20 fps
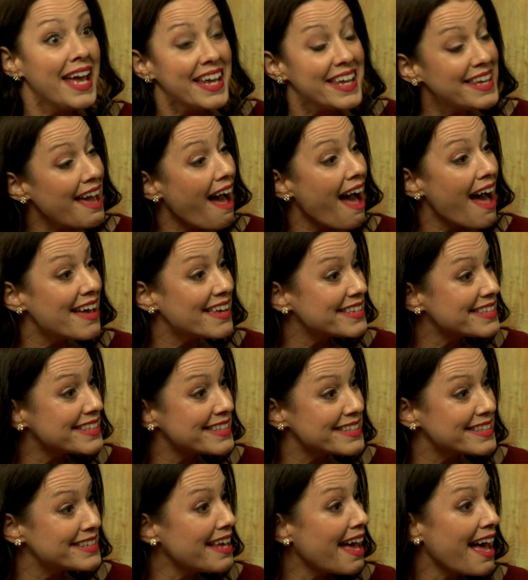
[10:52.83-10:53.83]

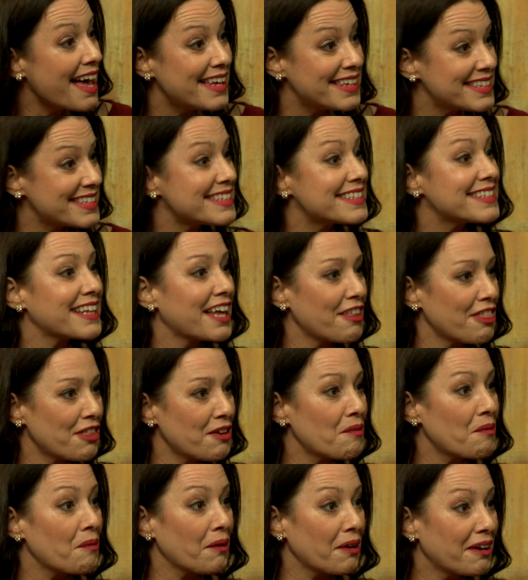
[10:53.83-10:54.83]
Yes, yes. I
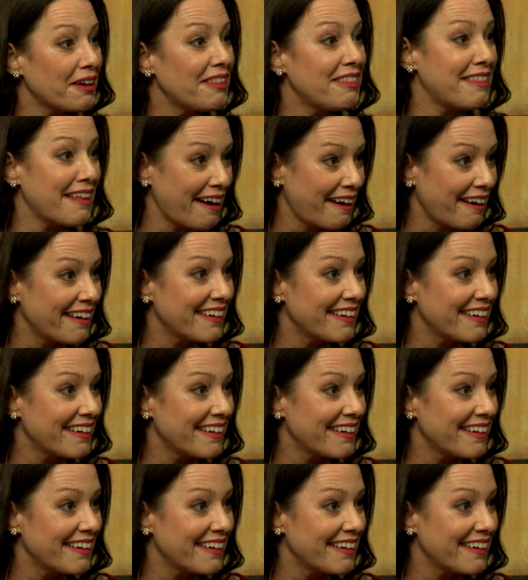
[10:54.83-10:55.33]
think we're good there.